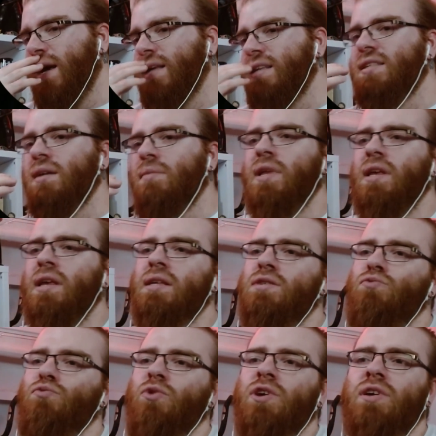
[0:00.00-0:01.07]
Guys, something
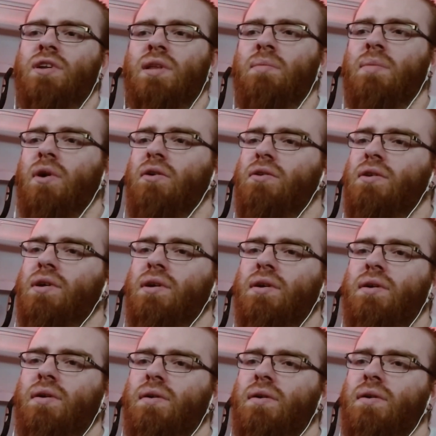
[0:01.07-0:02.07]
is weird about her.